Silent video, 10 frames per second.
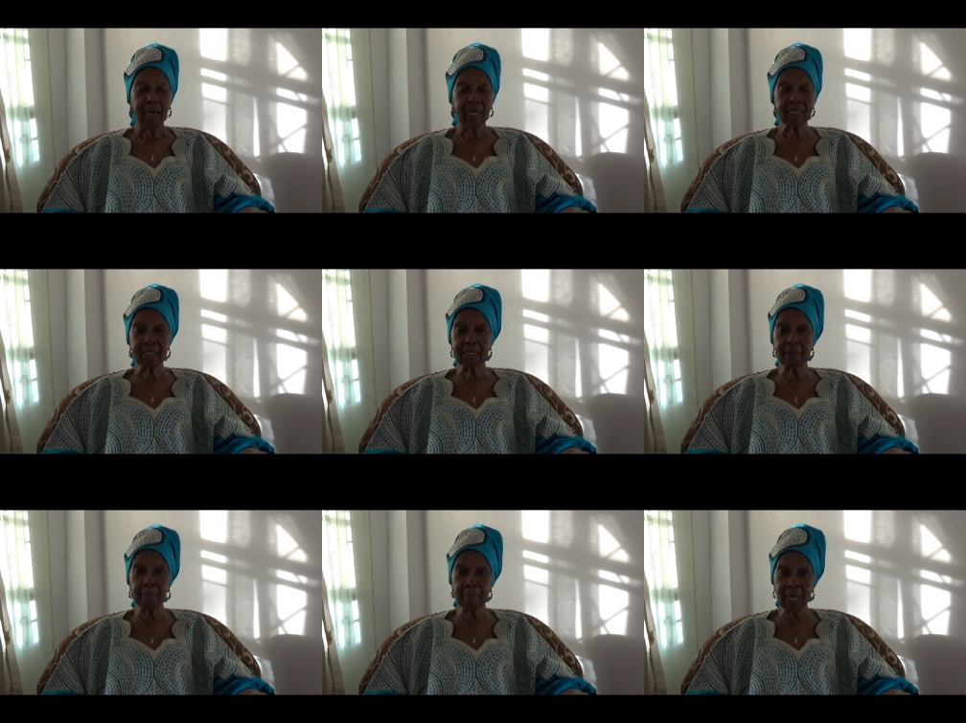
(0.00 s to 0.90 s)
and to
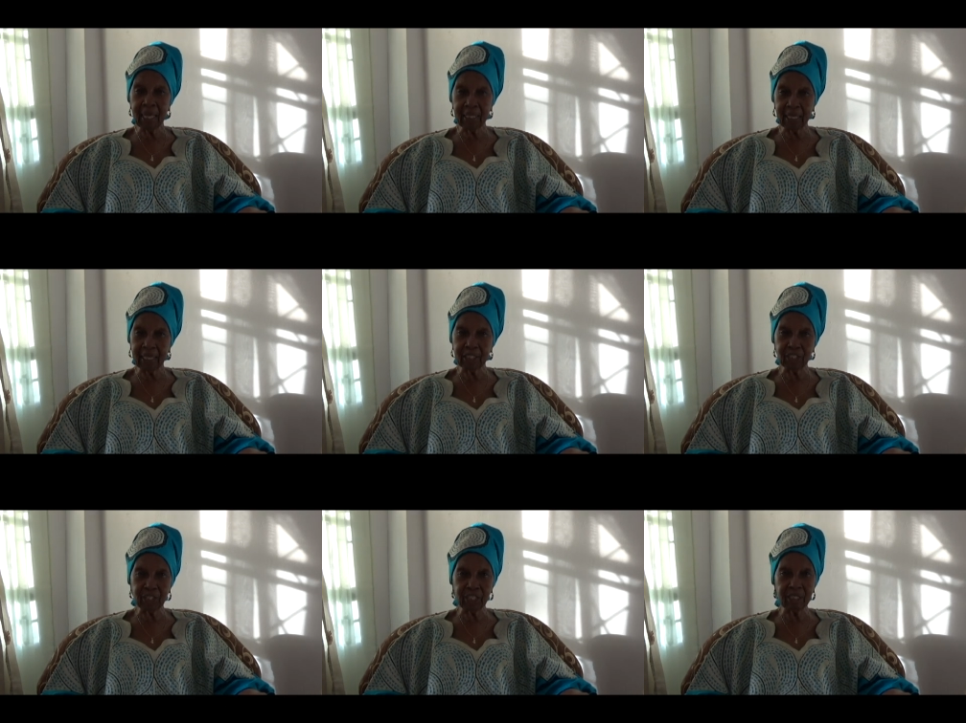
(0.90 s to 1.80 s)
the male
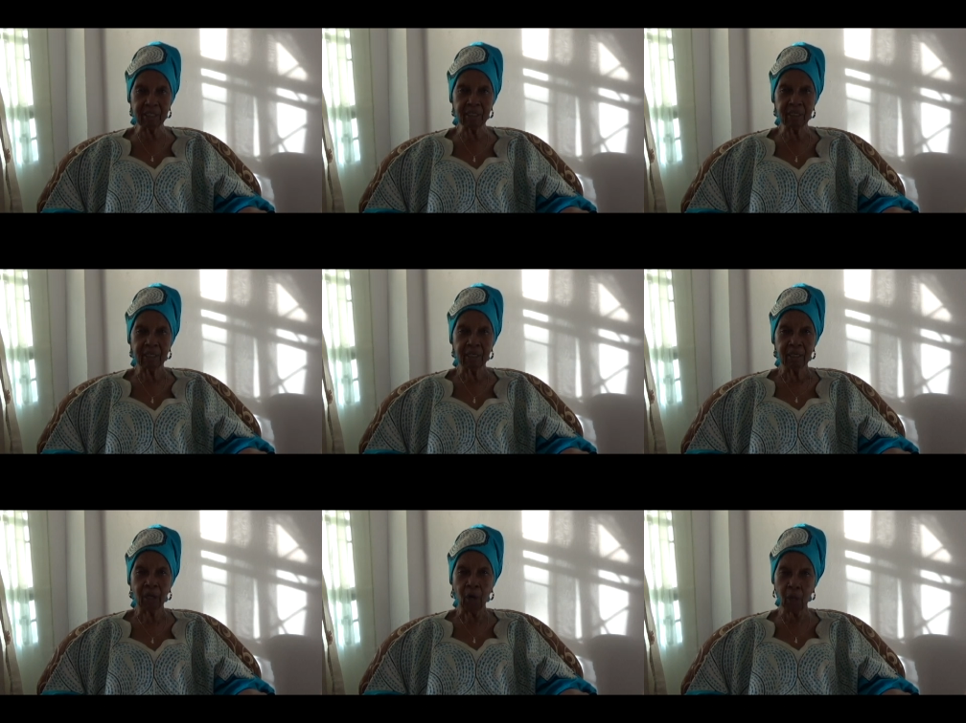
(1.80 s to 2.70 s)
energy,
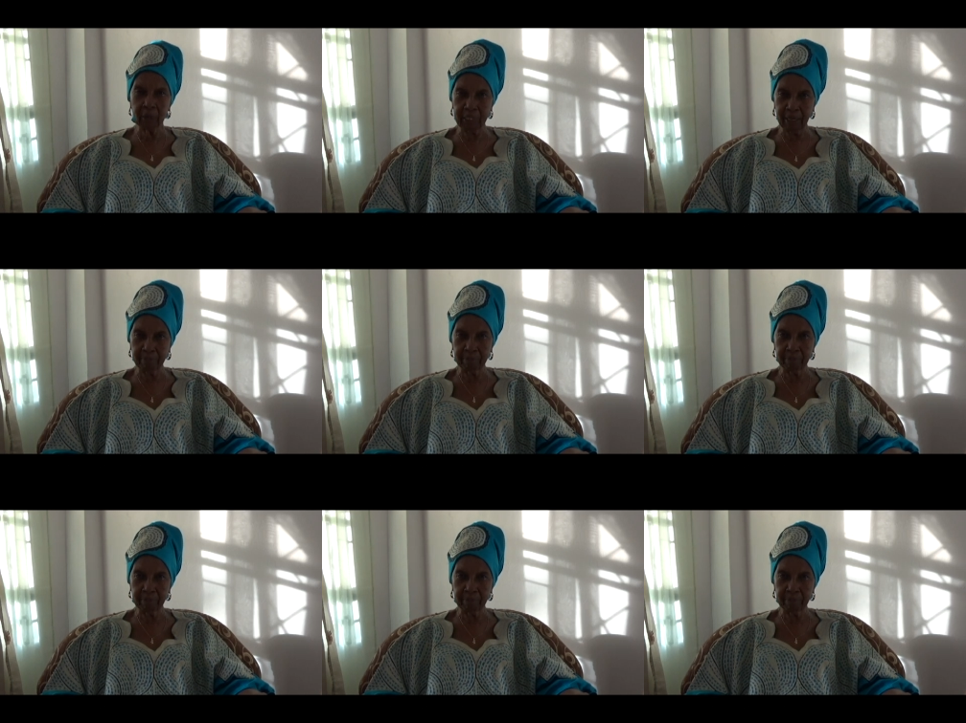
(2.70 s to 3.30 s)
Hotep.